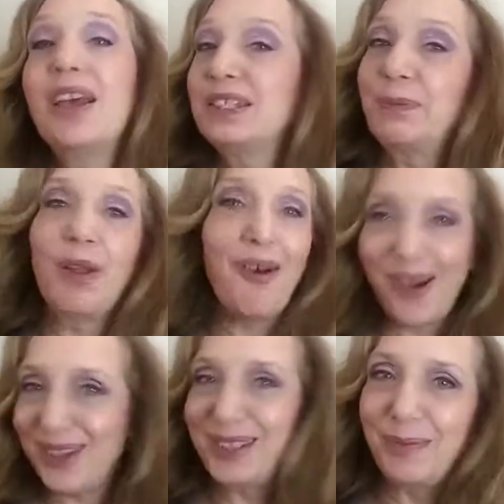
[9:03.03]
It's been
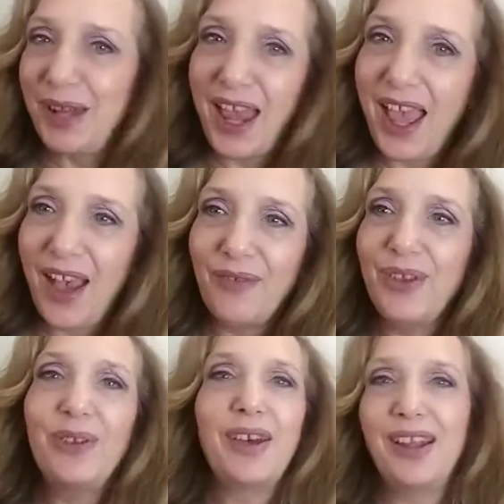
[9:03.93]
awesome to have
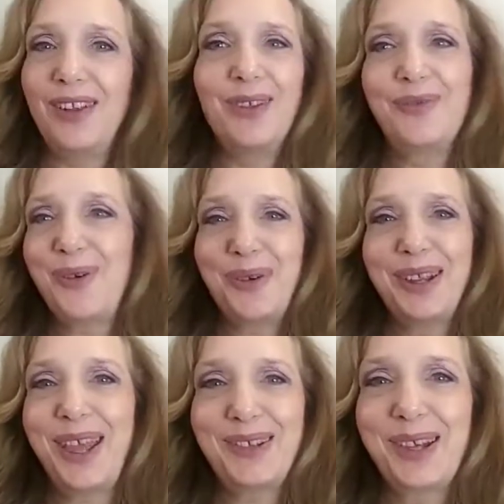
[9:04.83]
you, and I look forward
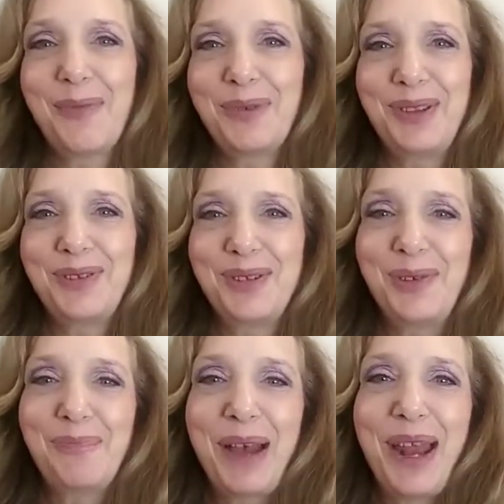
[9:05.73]
to catching up with you
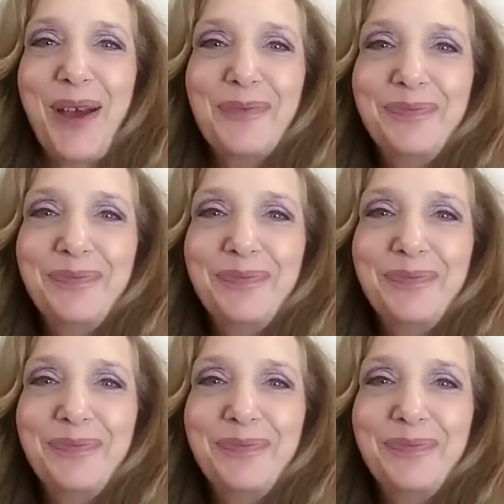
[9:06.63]
soon. Bye now.